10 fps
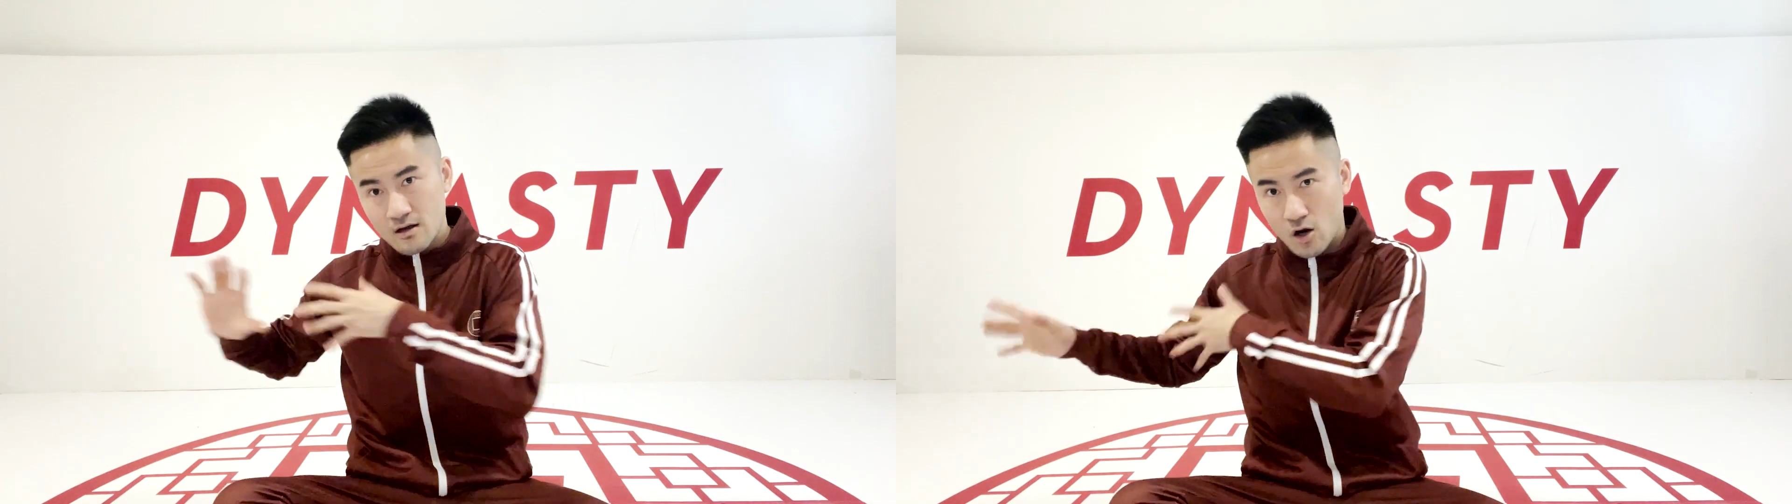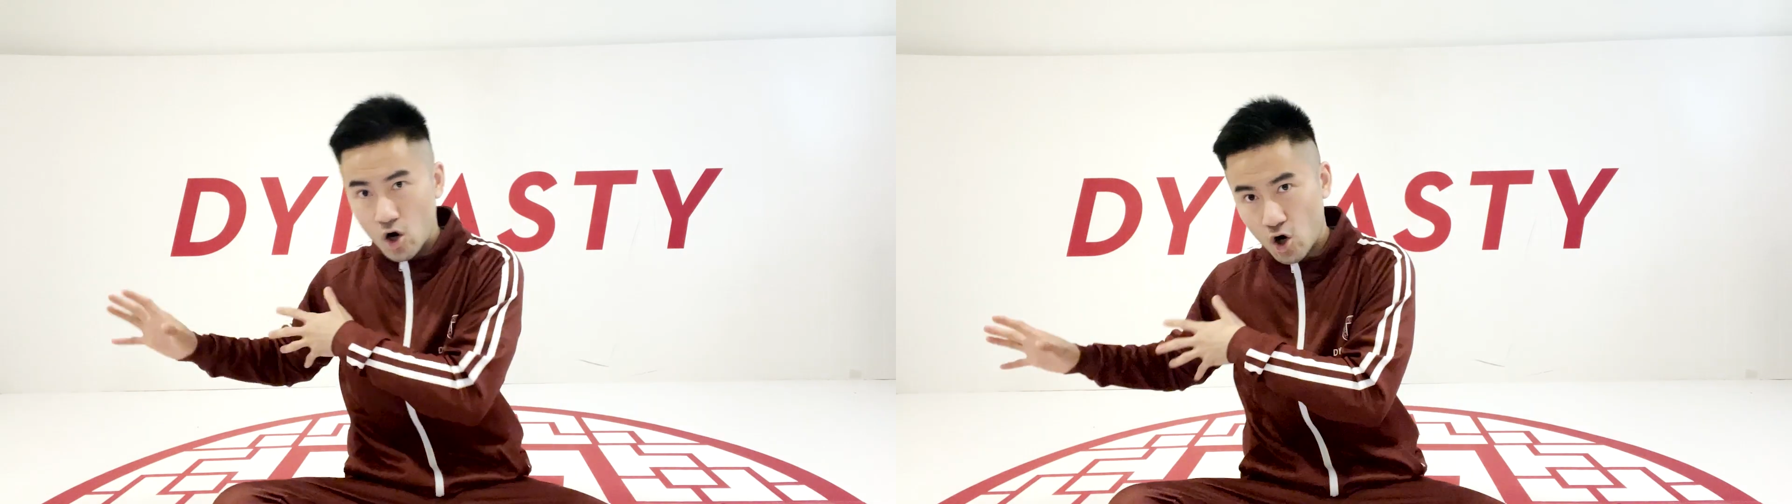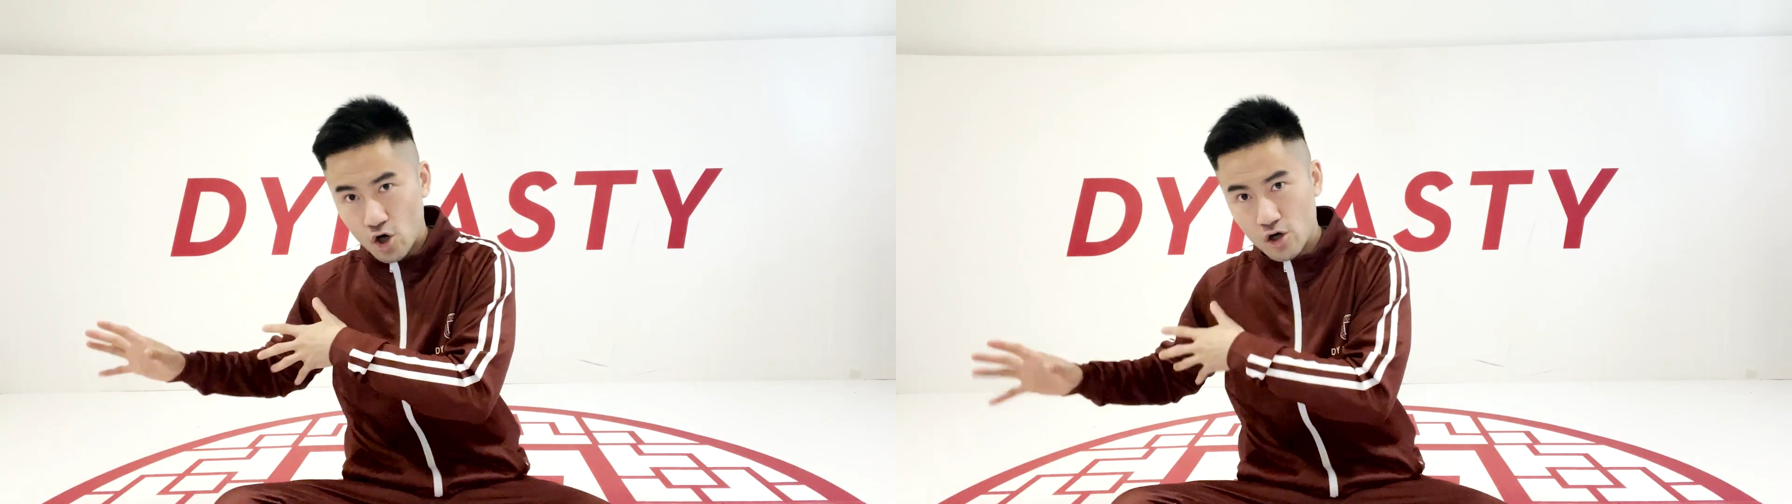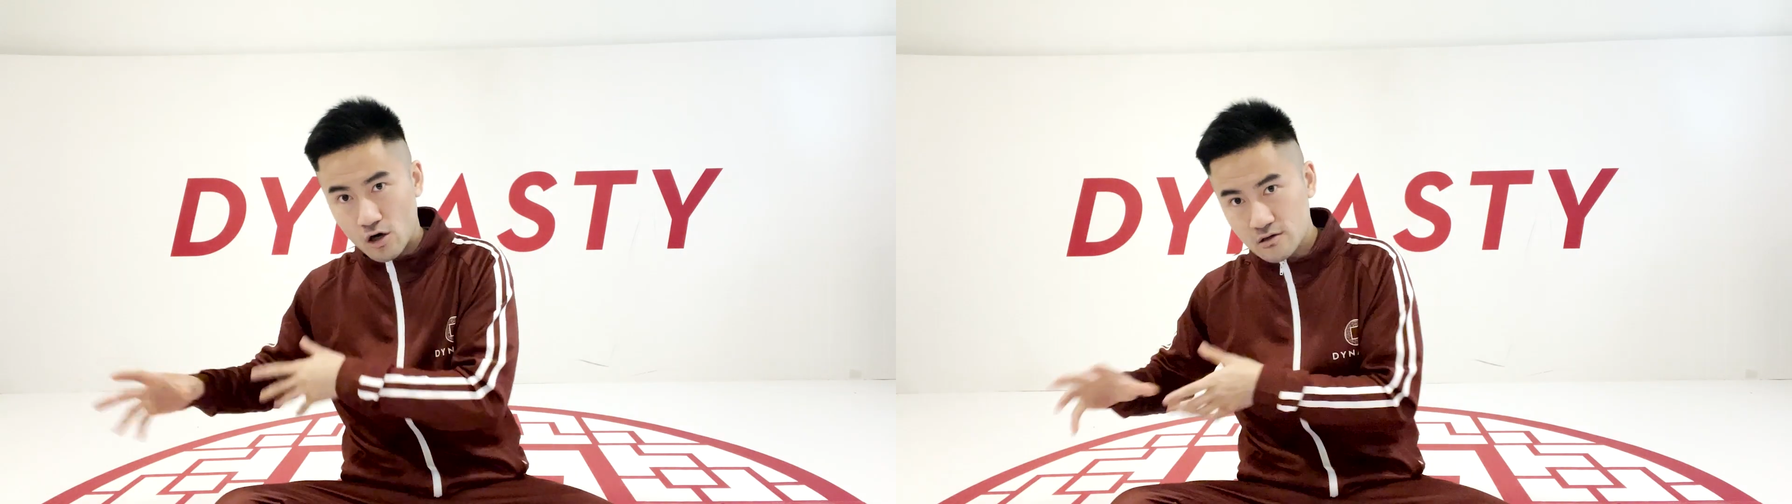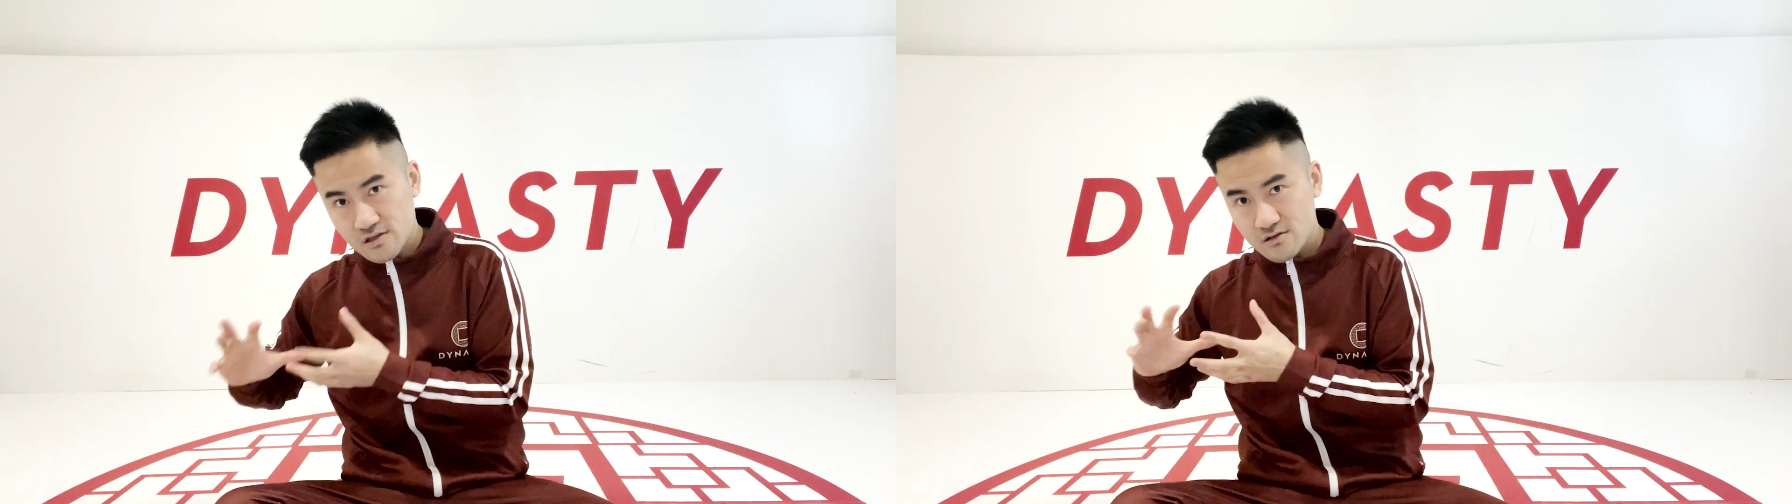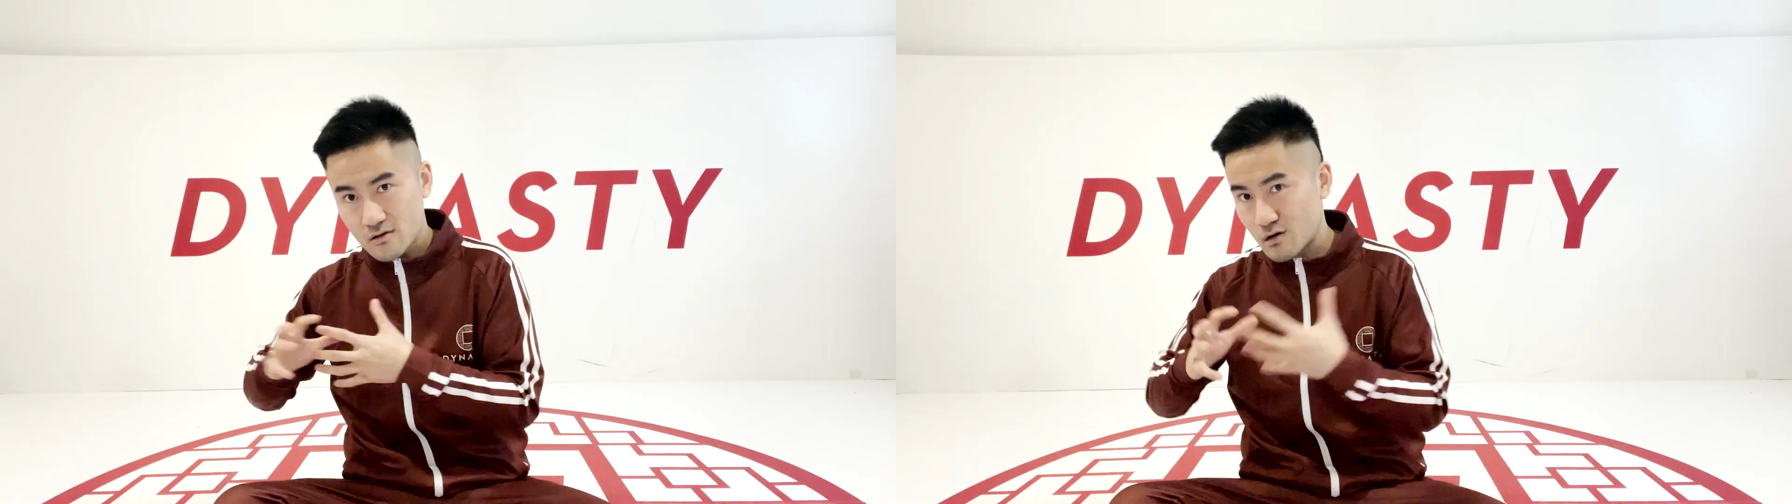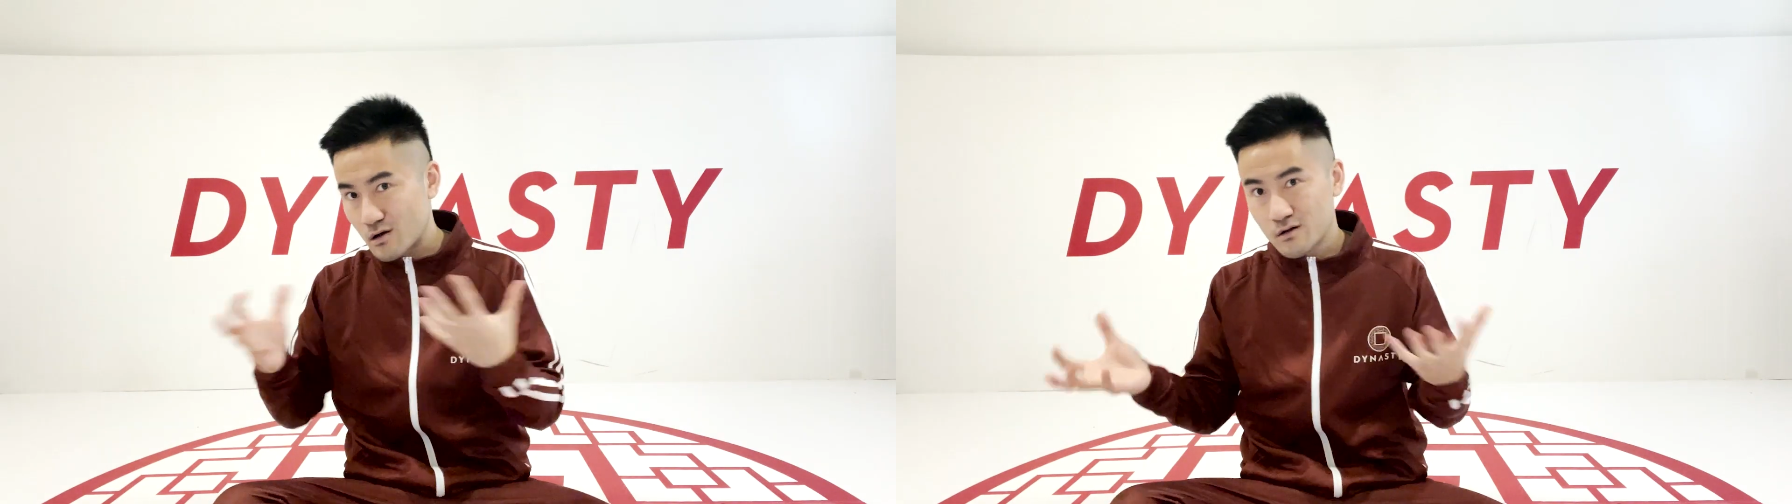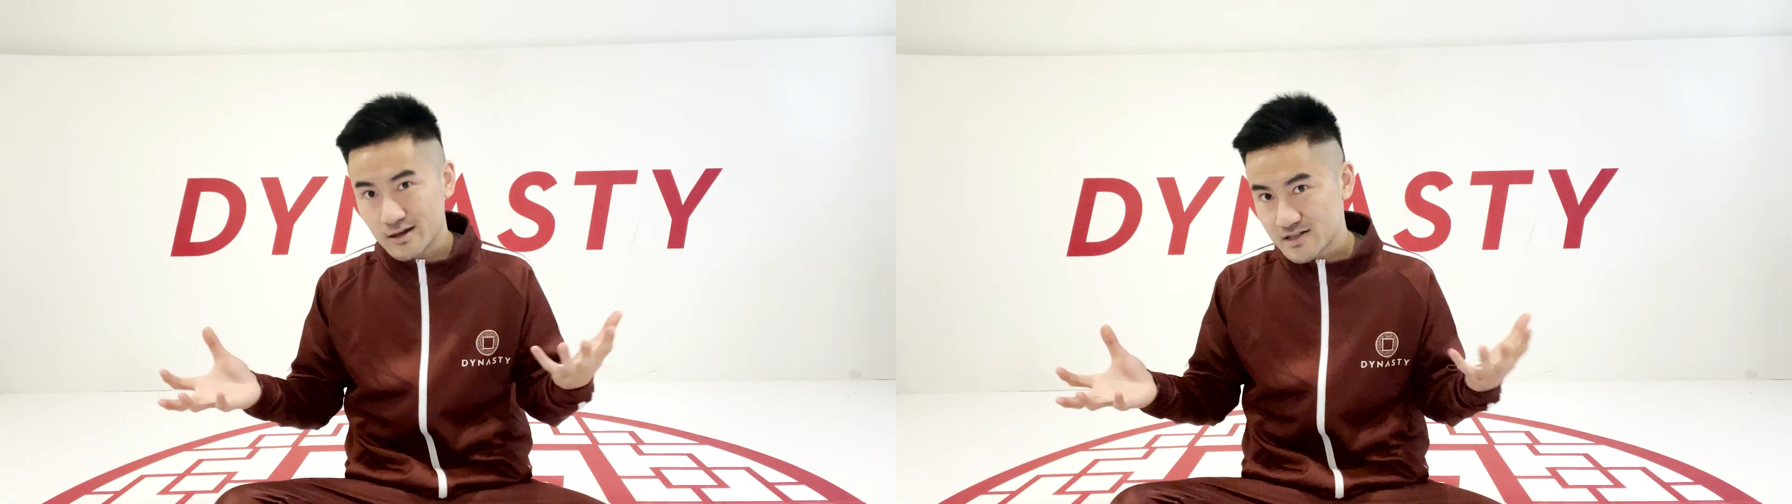Hard arts are
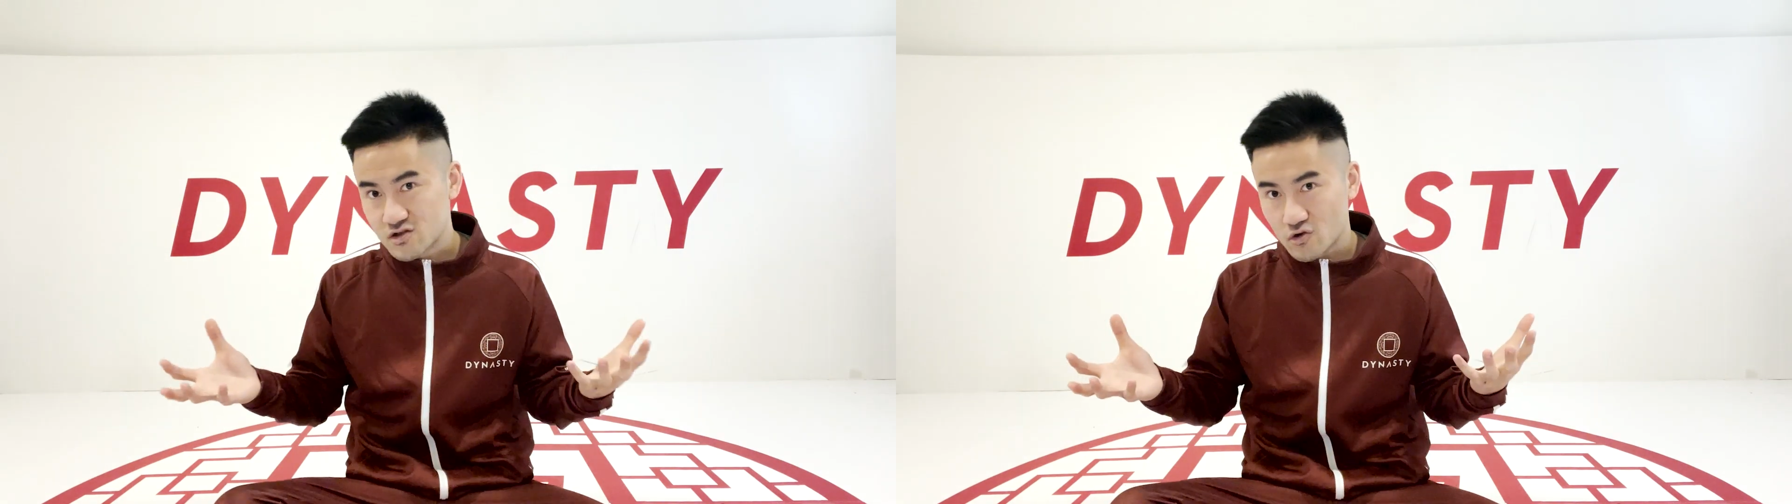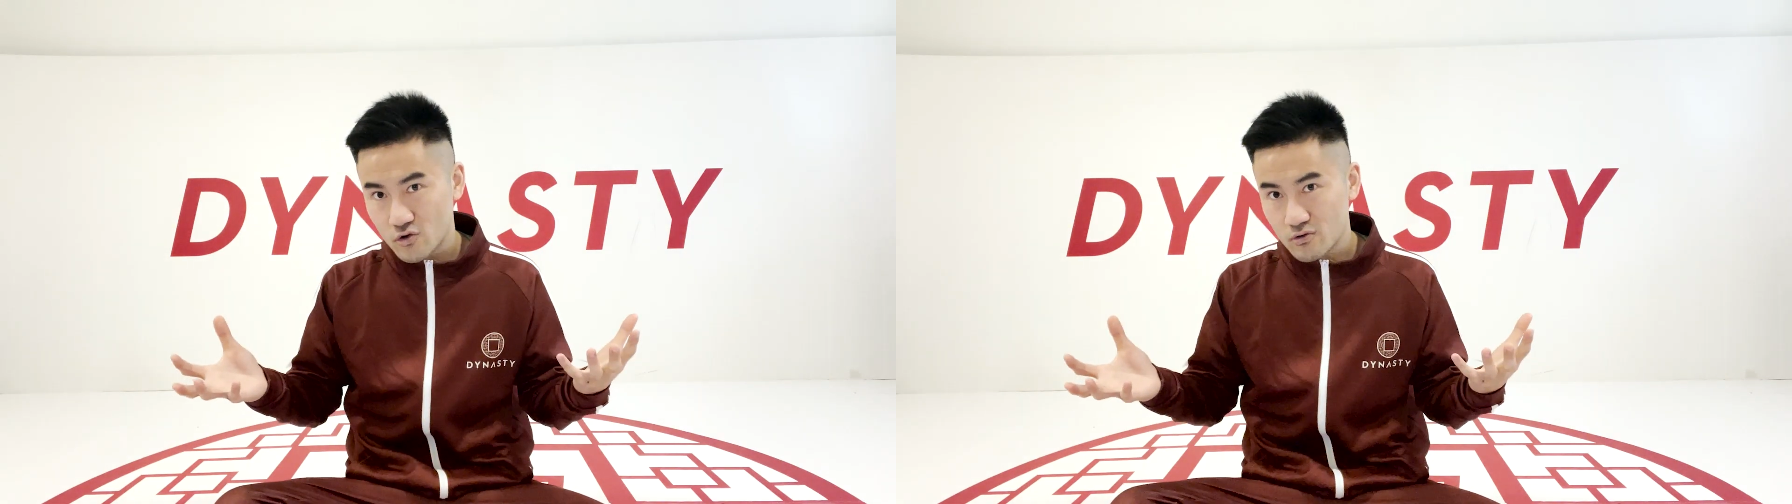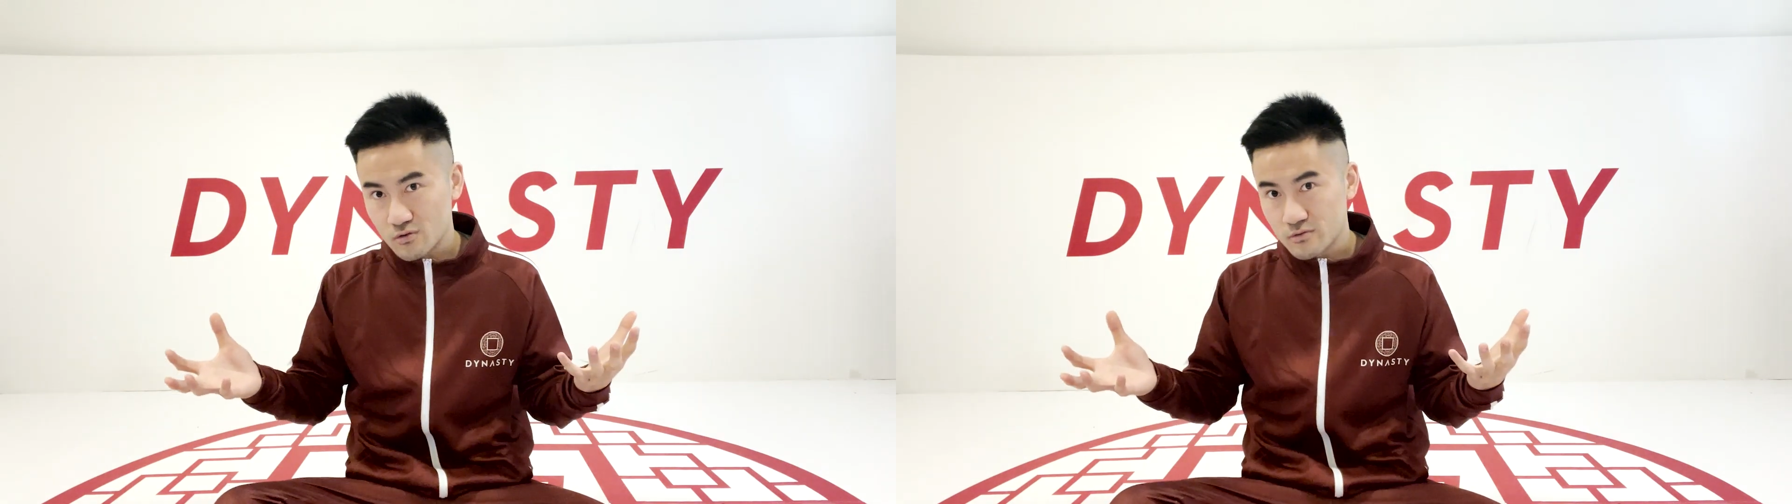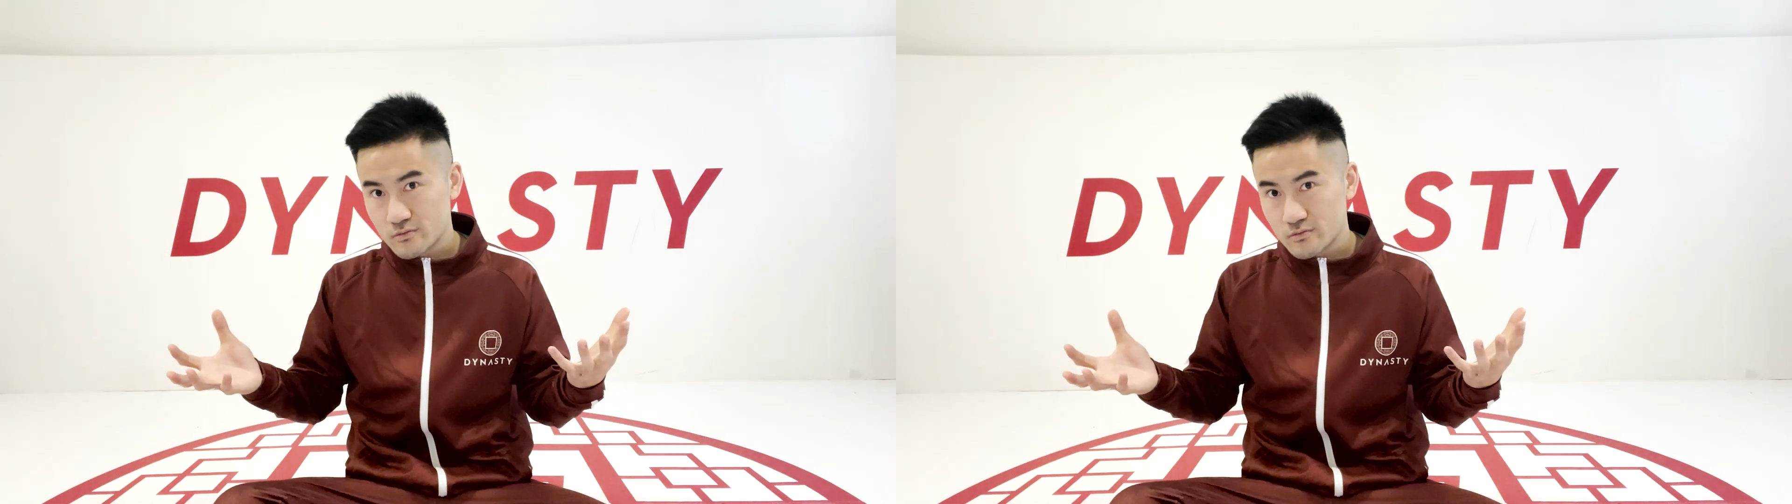all external